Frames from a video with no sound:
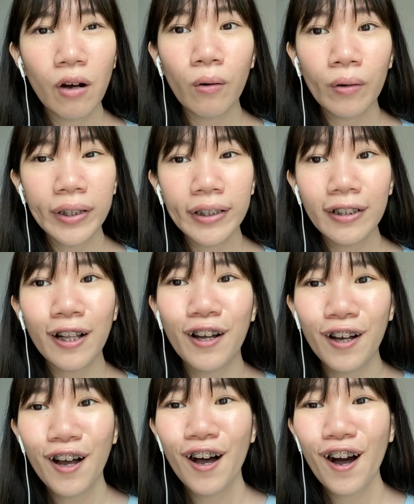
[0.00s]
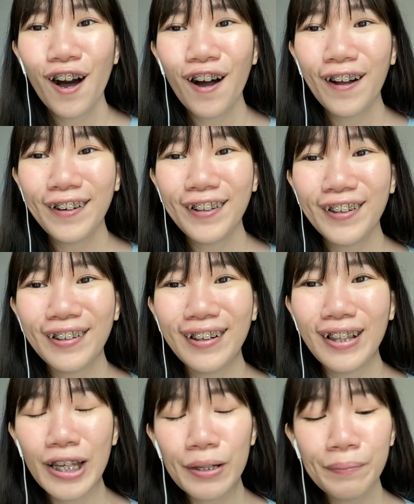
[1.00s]
oil on your
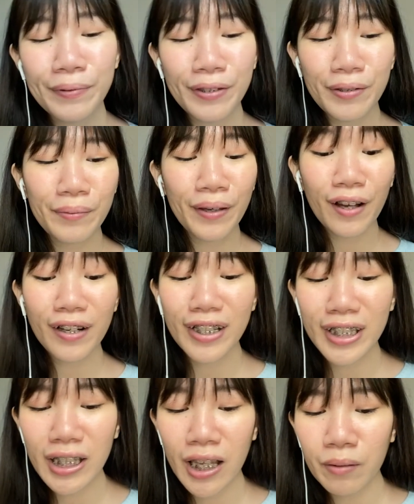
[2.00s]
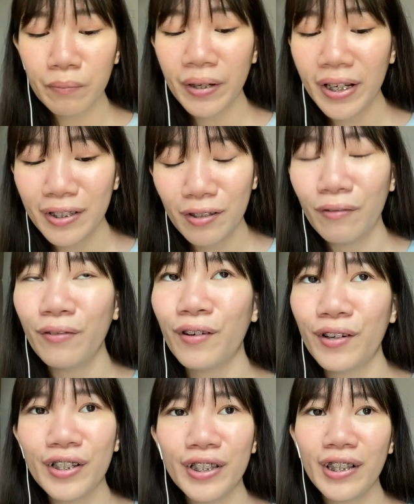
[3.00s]
lips, to be honest. Like, but it's of
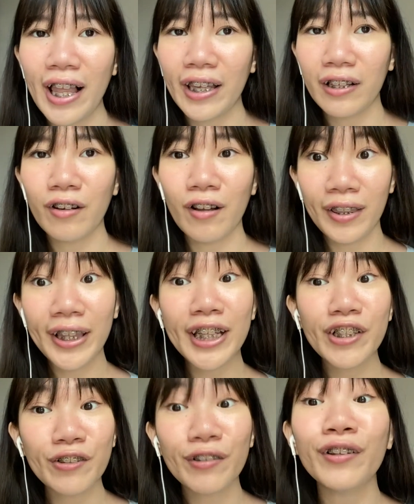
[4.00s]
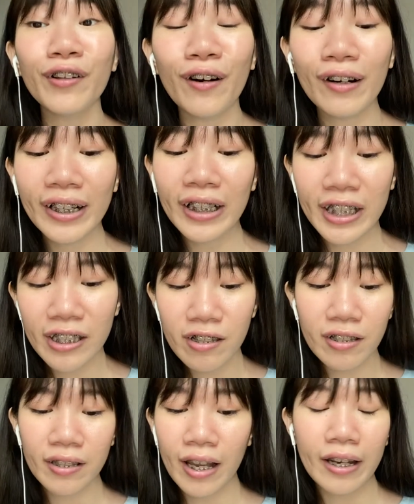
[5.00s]
course like not literal oil, it's
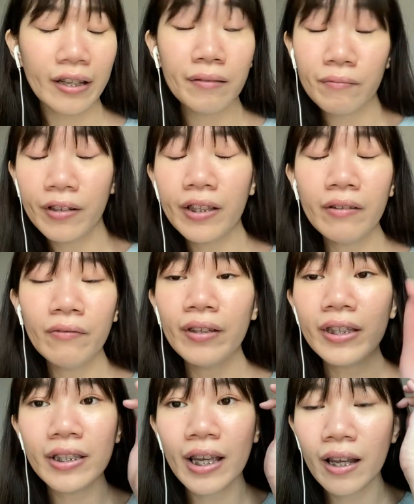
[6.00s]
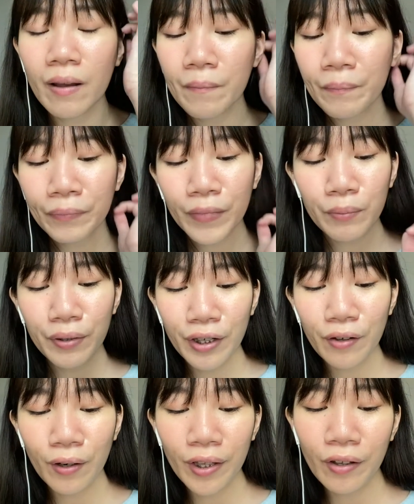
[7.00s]
just that it really feels like
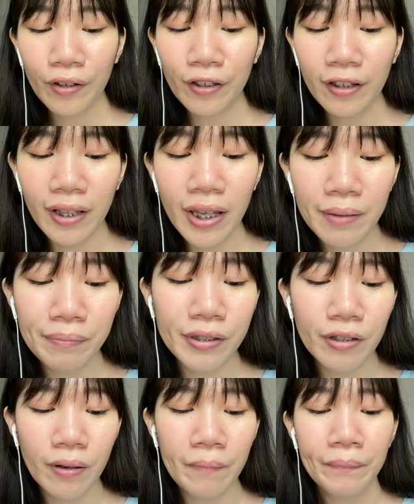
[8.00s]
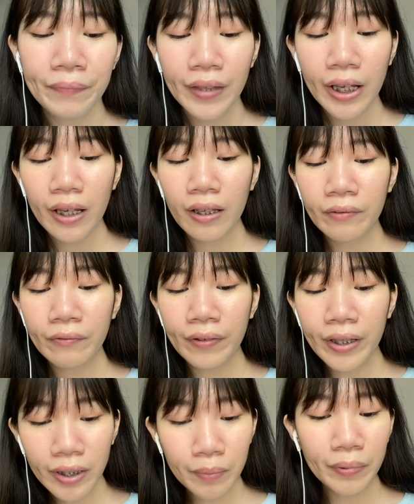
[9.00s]
putting oil on your lips. So it
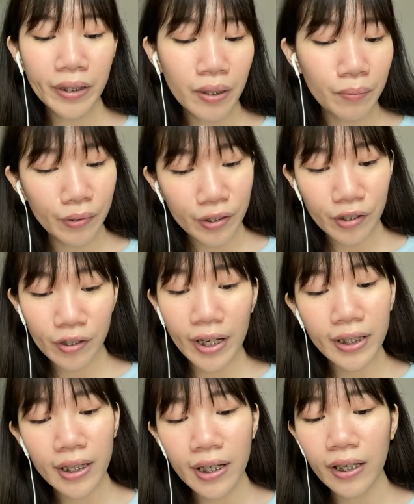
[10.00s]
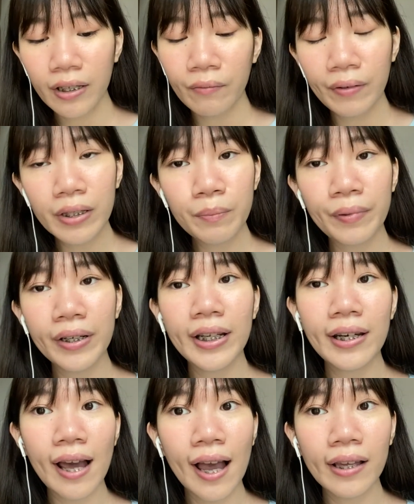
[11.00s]
feels pretty moisturizing, it feels pretty
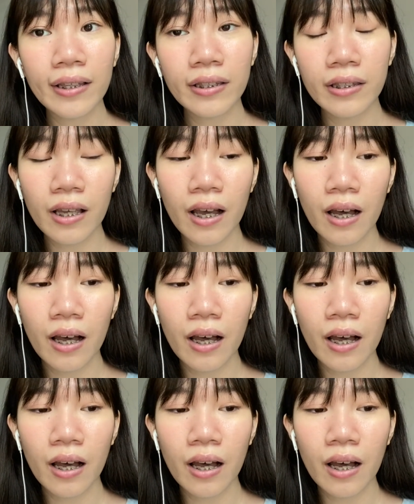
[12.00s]
nice.